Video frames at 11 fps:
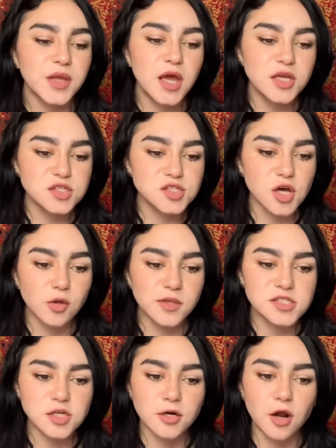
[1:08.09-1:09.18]
So let's
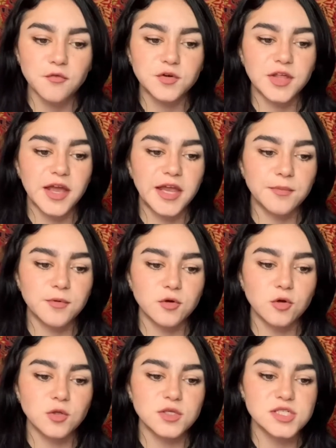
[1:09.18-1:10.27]
start off with
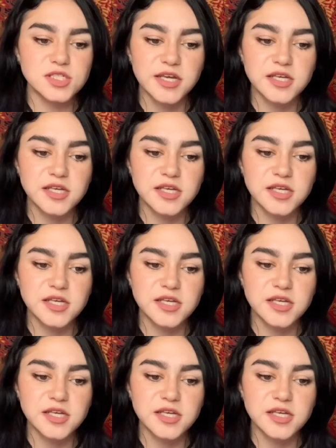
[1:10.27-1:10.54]
April 6th,